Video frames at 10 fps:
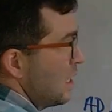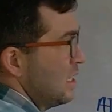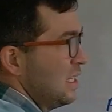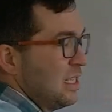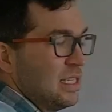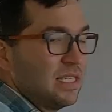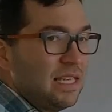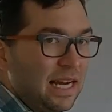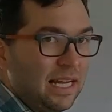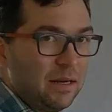because it's the
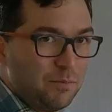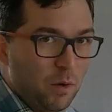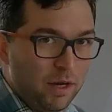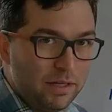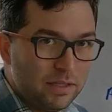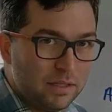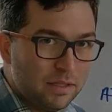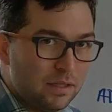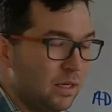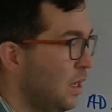second one.
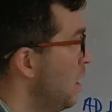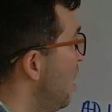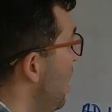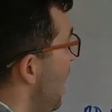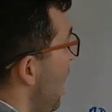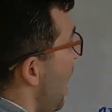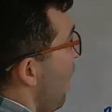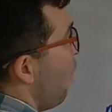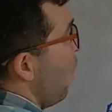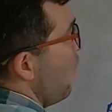
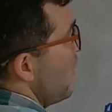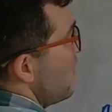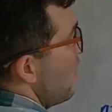What we